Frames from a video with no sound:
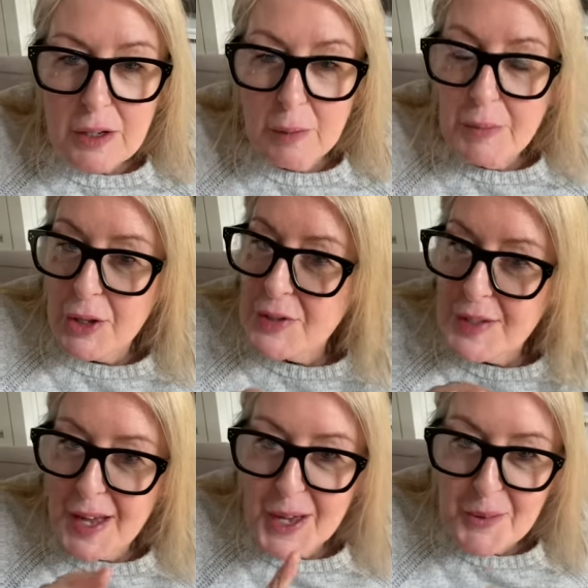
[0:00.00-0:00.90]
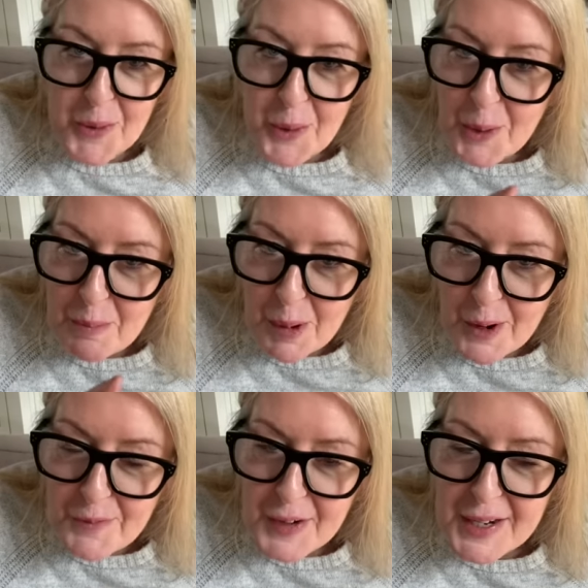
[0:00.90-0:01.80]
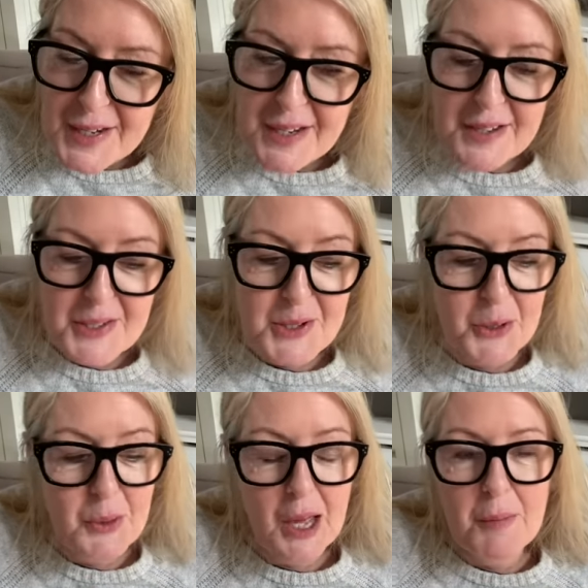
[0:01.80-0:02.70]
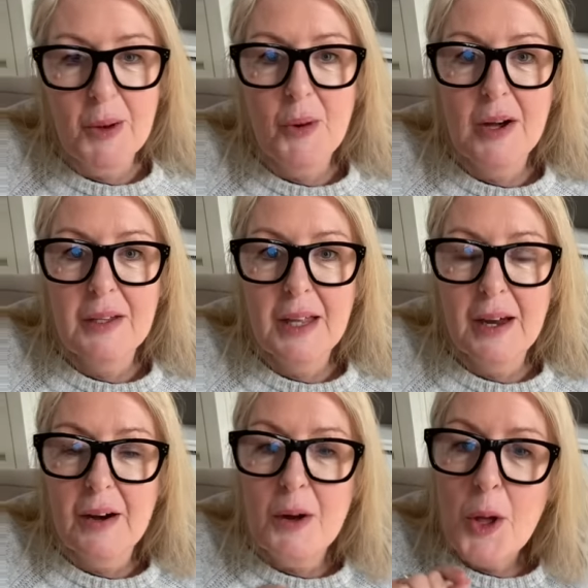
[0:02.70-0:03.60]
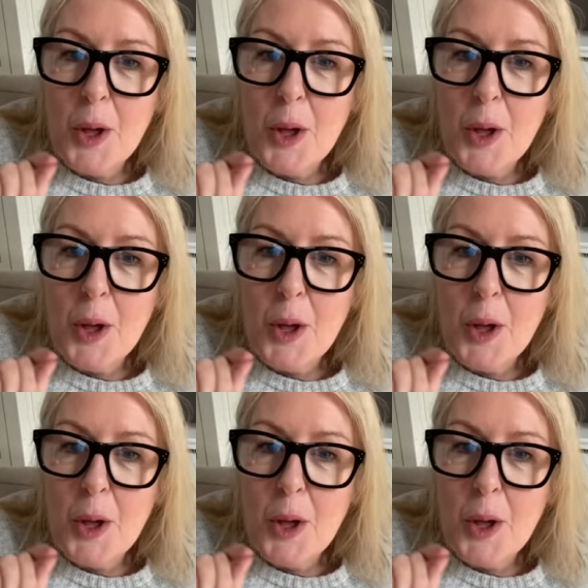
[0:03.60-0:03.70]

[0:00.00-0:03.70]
I'm not saying we're all perfect, so don't get me wrong there.